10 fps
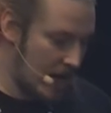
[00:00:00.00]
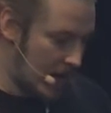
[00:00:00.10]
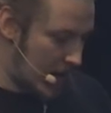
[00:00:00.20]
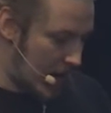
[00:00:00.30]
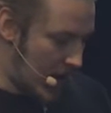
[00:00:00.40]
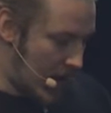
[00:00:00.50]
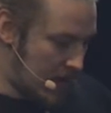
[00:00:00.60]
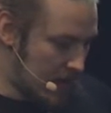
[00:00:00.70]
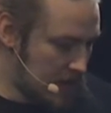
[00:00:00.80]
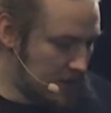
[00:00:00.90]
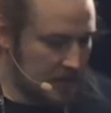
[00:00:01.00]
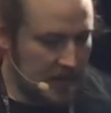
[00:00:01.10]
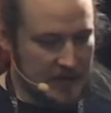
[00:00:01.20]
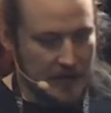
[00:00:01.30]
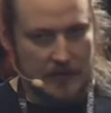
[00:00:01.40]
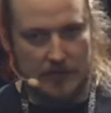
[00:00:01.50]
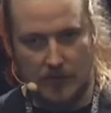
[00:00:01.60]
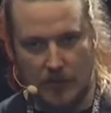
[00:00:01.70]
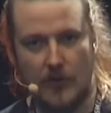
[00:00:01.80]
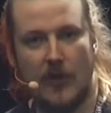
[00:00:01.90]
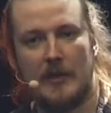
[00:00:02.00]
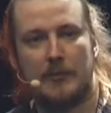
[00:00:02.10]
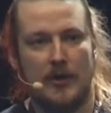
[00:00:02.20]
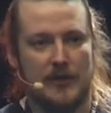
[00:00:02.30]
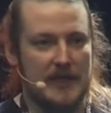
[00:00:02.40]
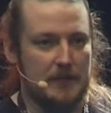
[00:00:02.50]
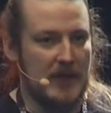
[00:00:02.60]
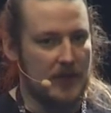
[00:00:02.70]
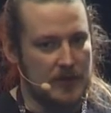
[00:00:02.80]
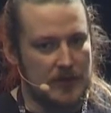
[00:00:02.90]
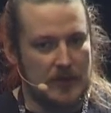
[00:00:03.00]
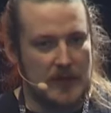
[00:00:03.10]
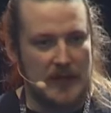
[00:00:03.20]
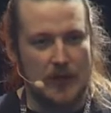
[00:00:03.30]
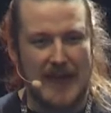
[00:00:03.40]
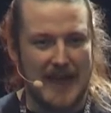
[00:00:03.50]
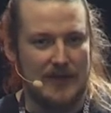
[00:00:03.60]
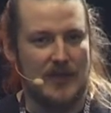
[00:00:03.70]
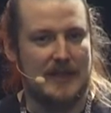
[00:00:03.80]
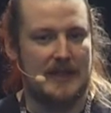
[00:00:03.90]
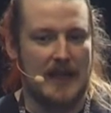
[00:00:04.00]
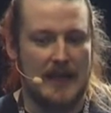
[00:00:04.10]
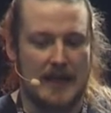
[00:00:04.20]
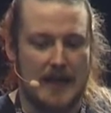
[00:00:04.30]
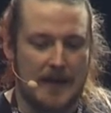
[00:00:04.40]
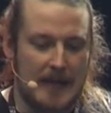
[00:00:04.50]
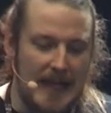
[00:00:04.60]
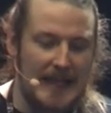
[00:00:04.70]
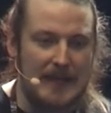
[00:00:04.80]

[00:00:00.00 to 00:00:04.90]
And it's an ongoing process because you can't just like leave